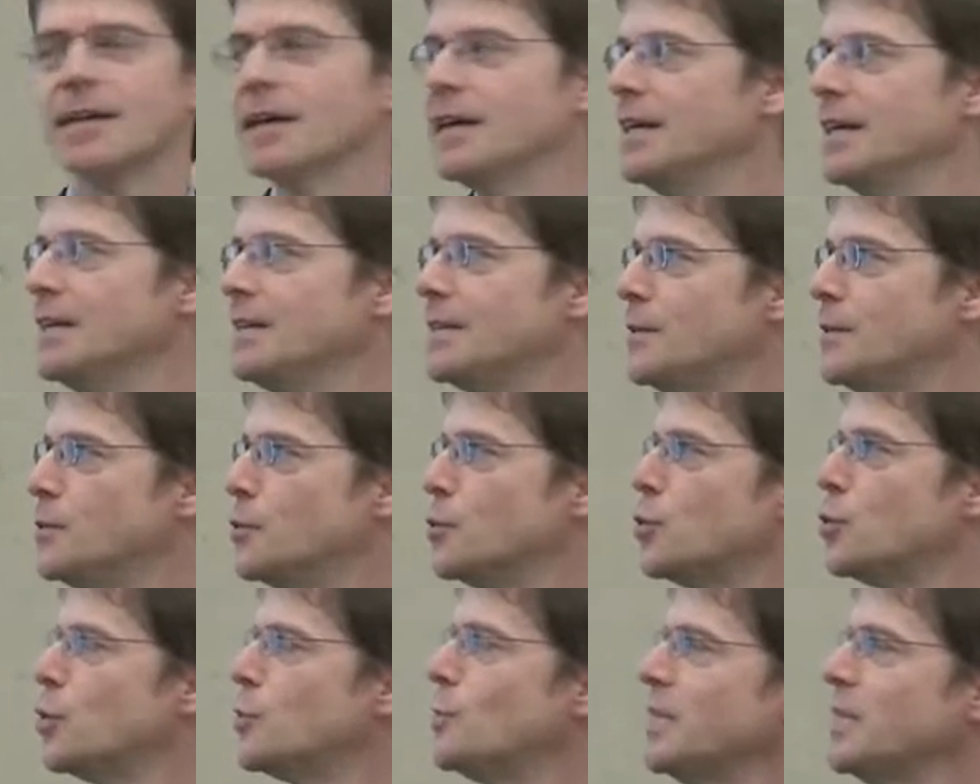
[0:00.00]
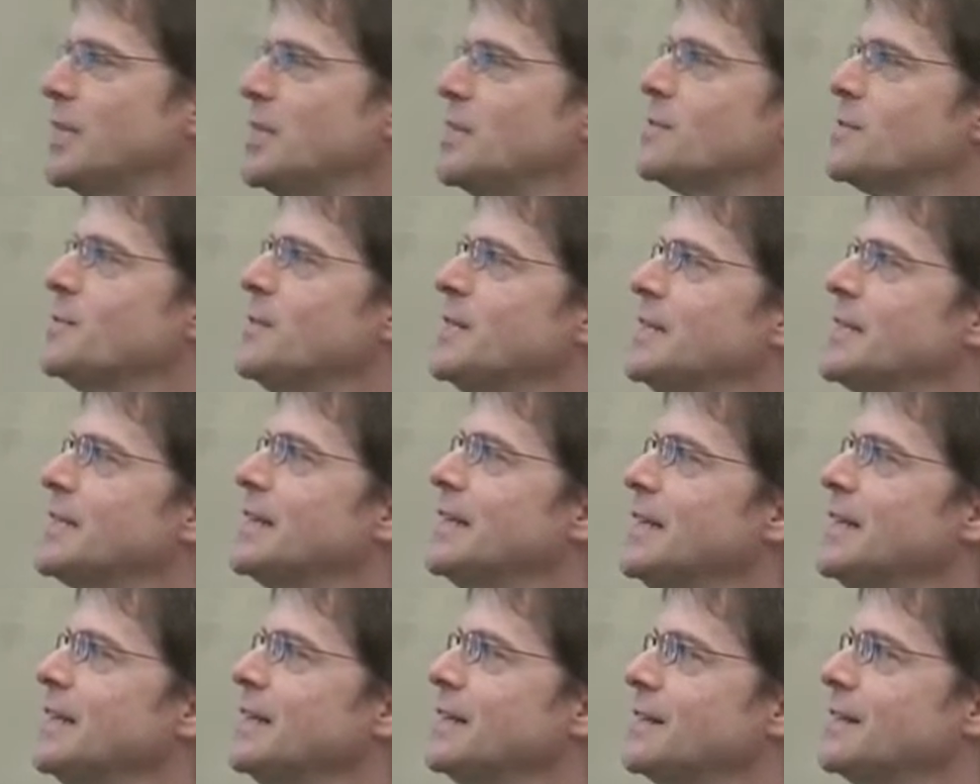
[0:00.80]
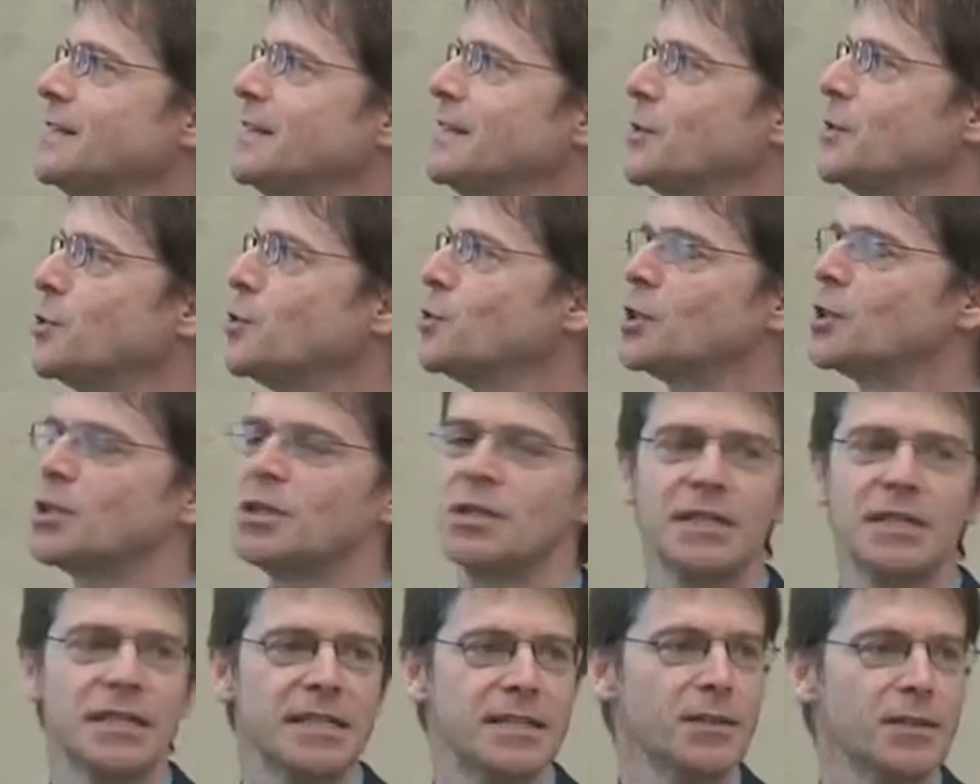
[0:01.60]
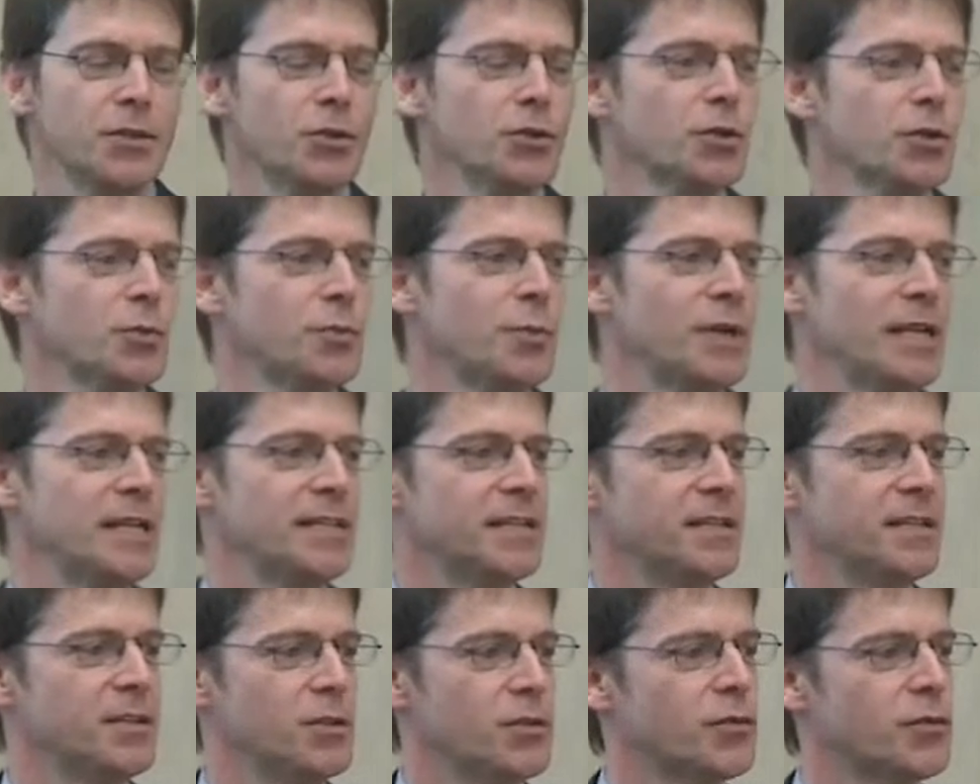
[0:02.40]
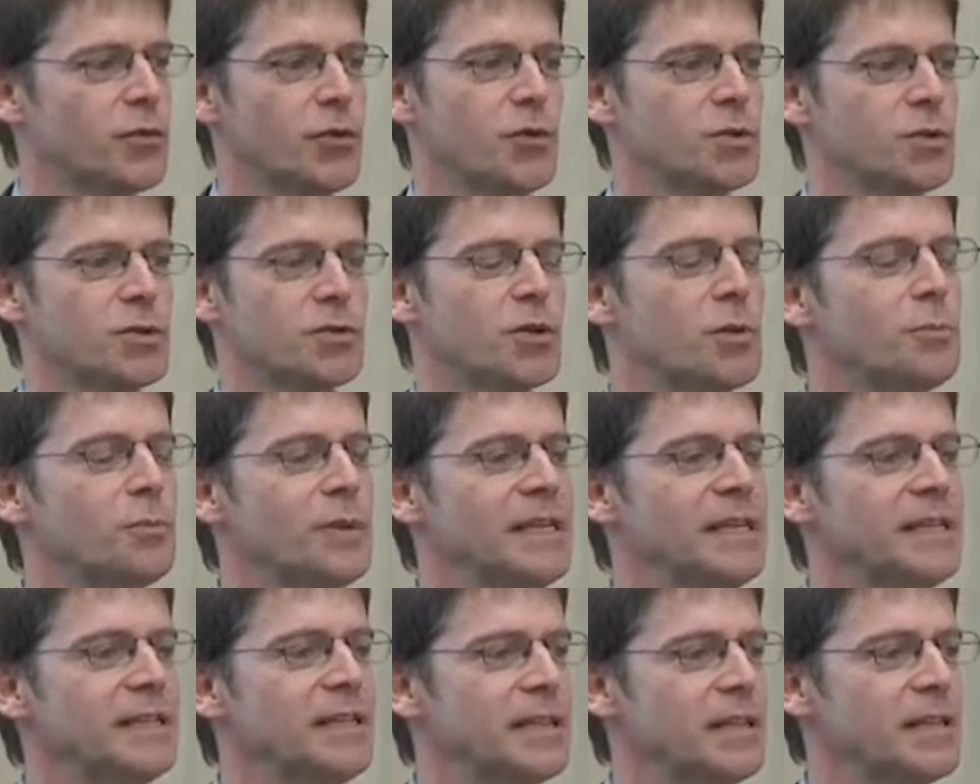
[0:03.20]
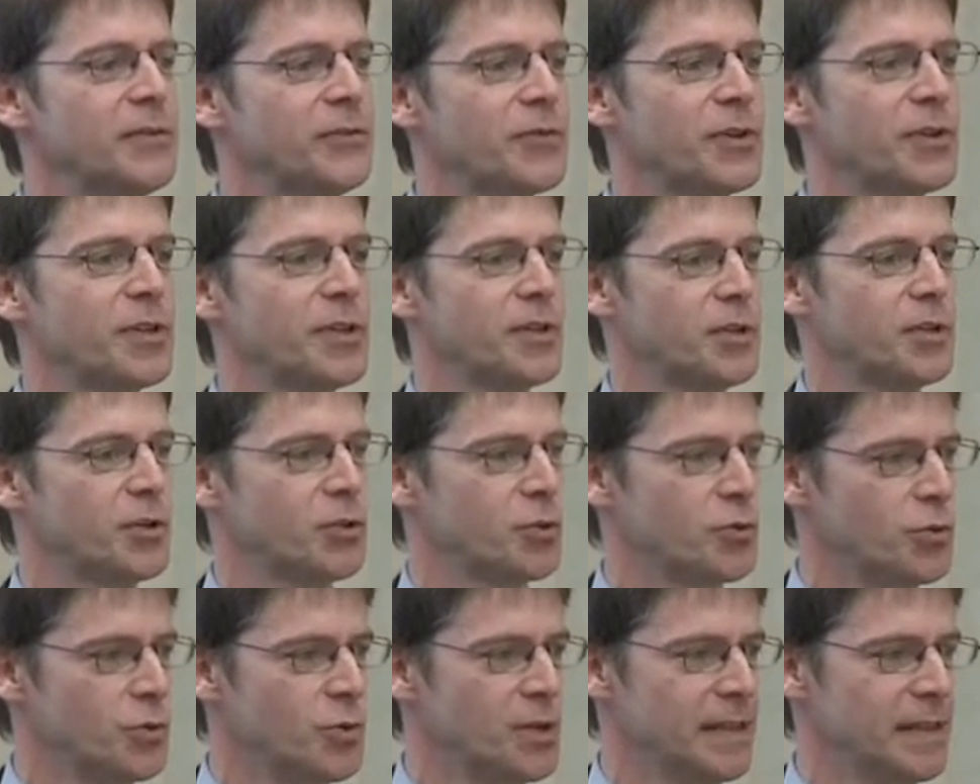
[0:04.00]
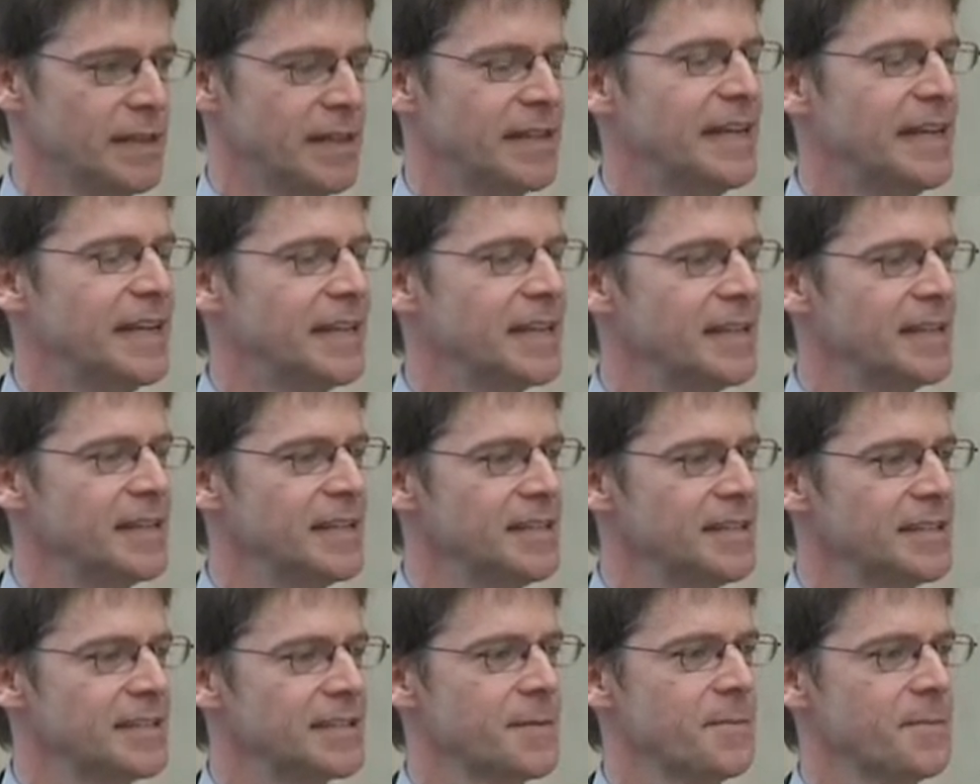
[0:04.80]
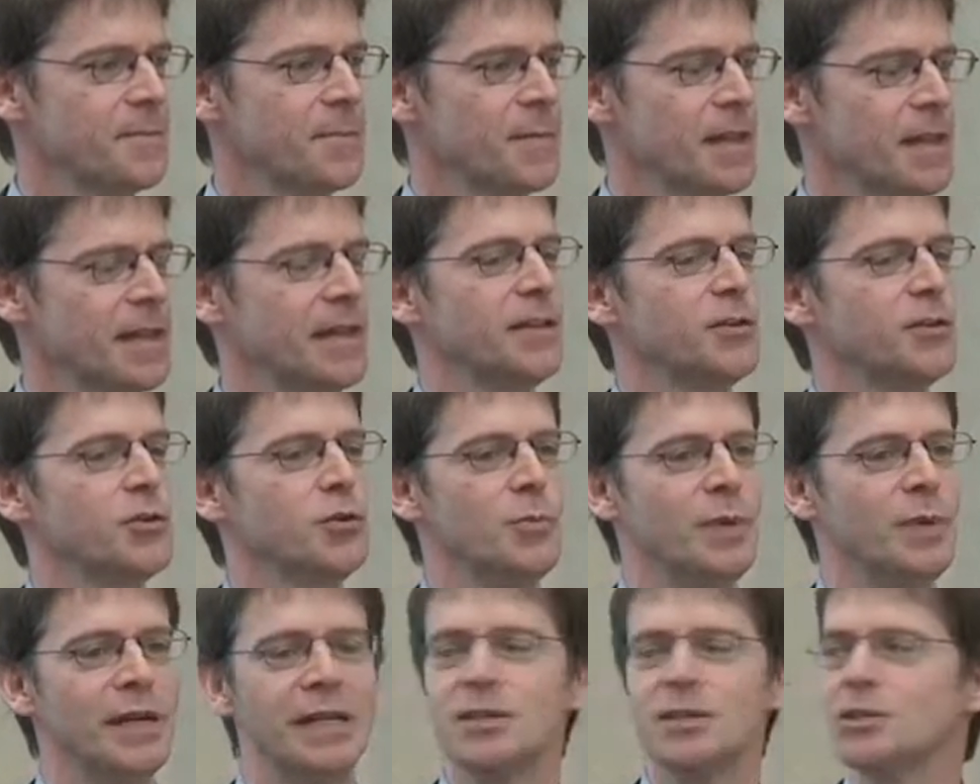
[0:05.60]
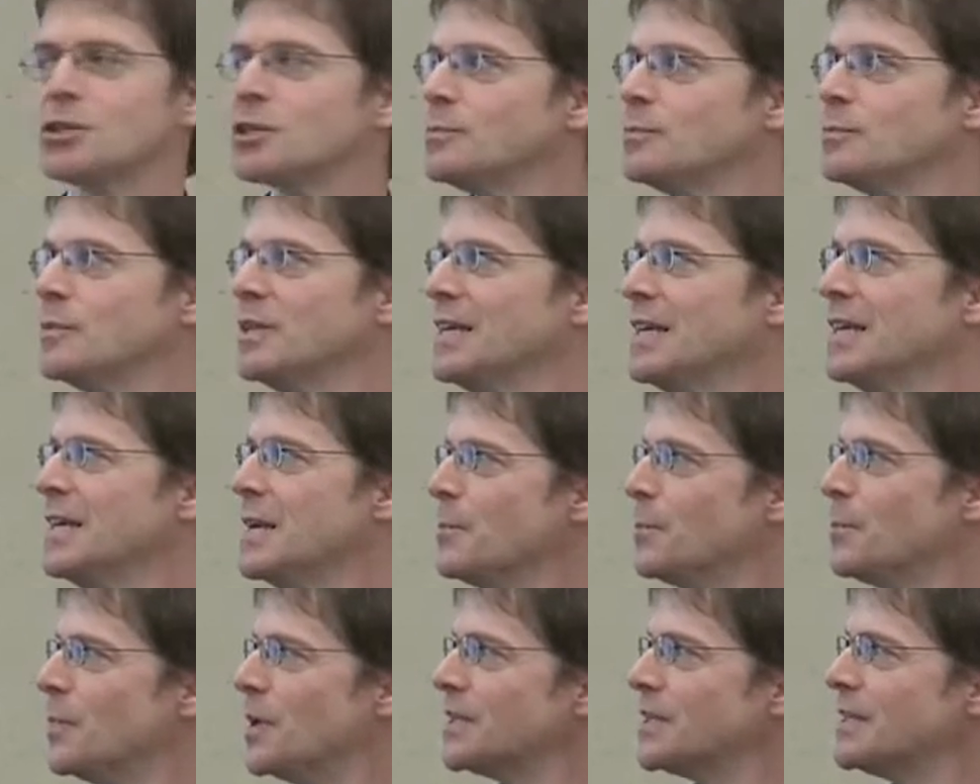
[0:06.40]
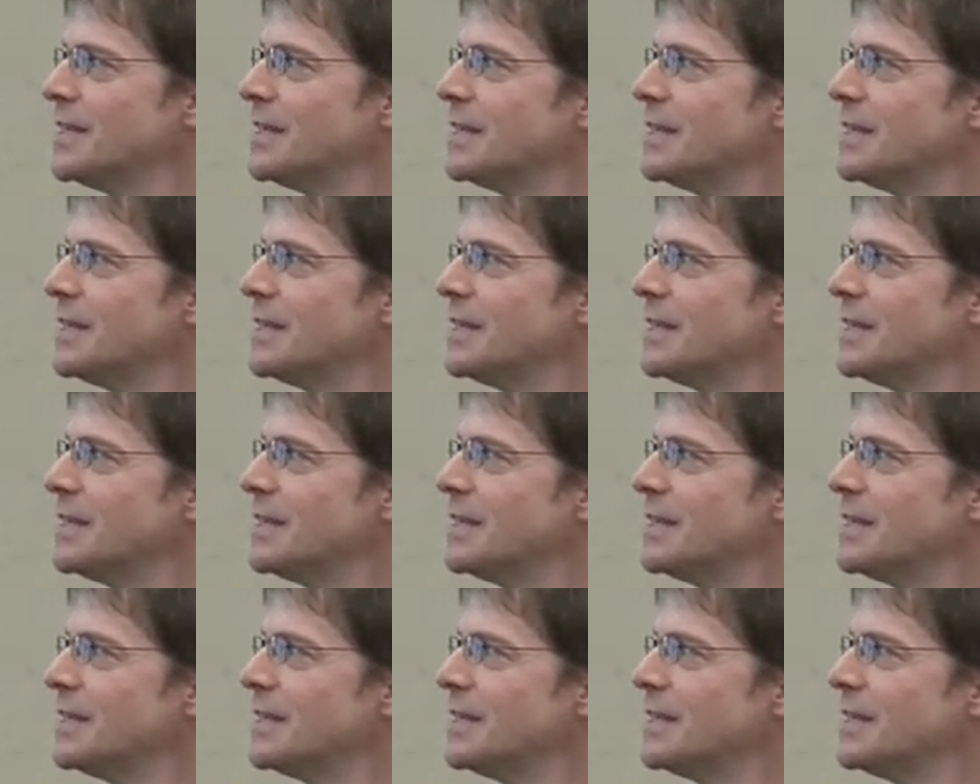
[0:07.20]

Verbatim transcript: And normally in Switzerland, the doctor is not present, of course, completely different to the Netherlands and to Belgium. But